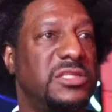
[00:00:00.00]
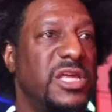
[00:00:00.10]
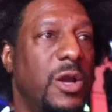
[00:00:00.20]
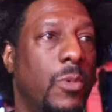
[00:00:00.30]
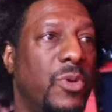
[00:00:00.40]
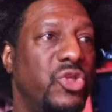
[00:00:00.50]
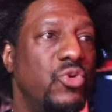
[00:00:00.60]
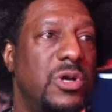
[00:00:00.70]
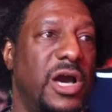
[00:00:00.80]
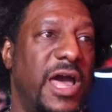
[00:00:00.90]
said when you
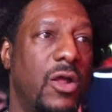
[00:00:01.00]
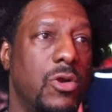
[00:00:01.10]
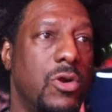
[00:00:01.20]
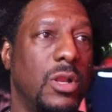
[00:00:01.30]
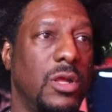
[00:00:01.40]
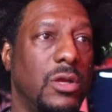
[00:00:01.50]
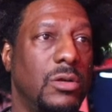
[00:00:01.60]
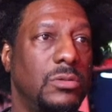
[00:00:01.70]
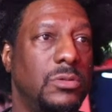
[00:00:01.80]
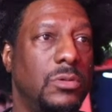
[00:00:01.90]
cut out earlier,
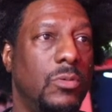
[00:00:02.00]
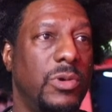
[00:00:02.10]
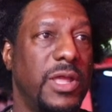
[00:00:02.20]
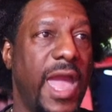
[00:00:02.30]
we